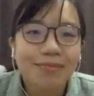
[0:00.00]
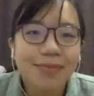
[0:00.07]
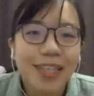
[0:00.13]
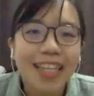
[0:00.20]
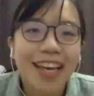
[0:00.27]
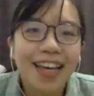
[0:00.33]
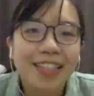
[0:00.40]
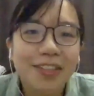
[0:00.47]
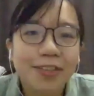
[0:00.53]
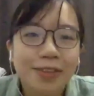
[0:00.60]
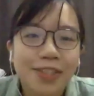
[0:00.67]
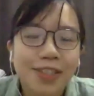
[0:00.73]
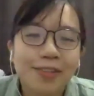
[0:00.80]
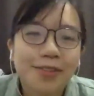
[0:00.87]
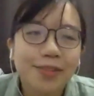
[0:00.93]
But yeah, it's
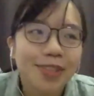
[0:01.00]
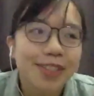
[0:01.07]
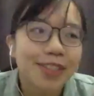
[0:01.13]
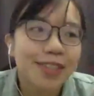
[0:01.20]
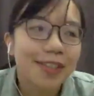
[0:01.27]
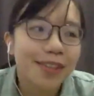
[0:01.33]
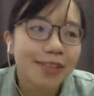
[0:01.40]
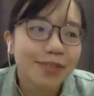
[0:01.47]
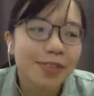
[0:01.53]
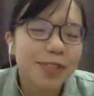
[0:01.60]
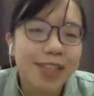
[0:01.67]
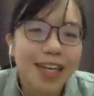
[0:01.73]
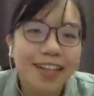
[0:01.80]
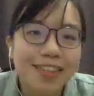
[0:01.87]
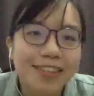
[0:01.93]
going through a lot of
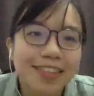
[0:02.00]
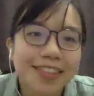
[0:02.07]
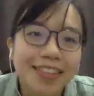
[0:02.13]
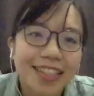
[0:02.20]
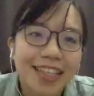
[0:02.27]
trials,